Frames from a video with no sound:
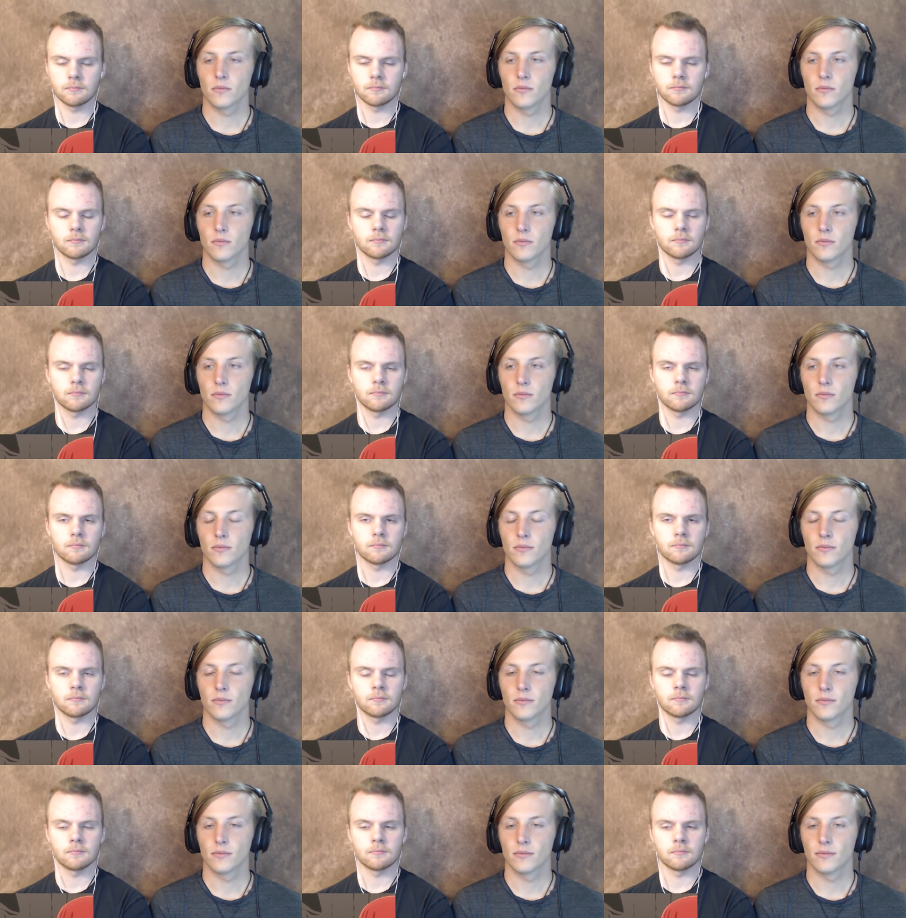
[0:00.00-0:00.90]

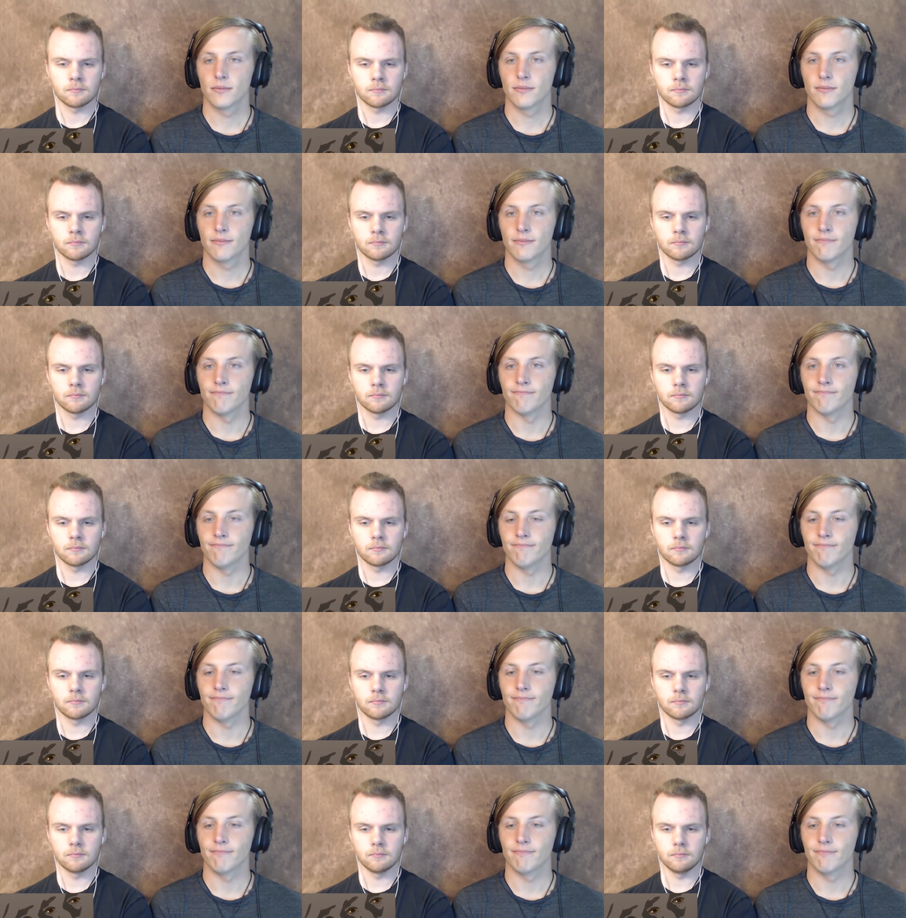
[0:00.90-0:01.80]

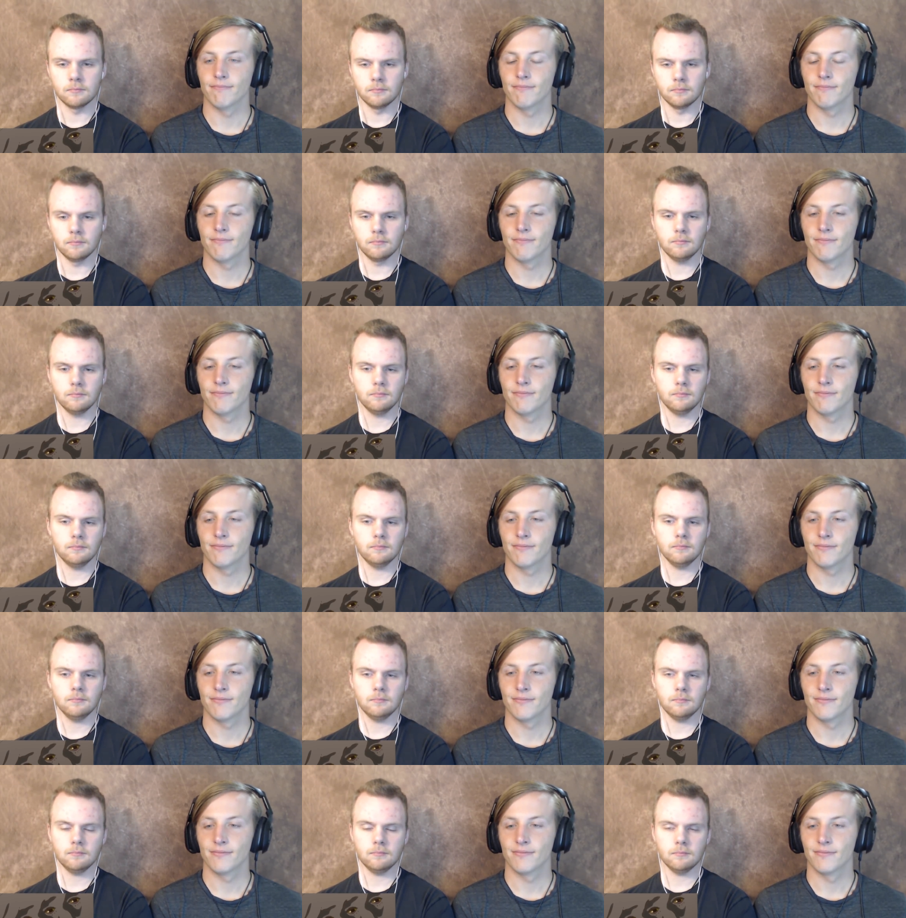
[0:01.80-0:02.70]

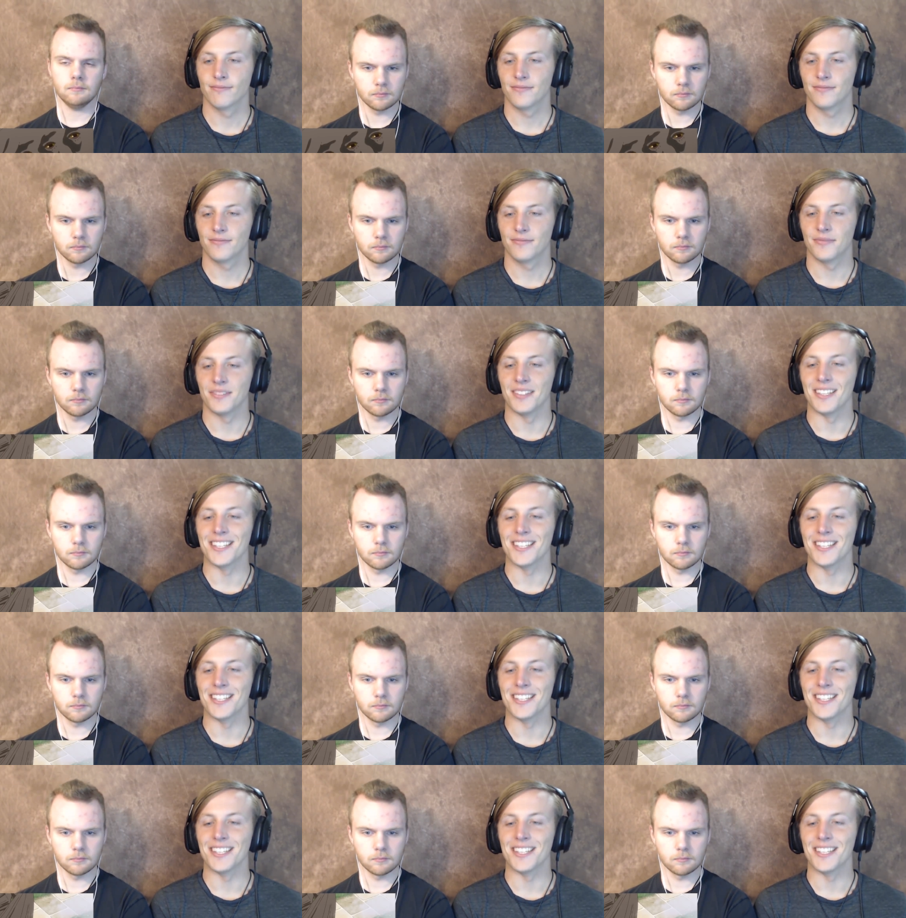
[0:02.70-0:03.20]
No one is speaking in this clip.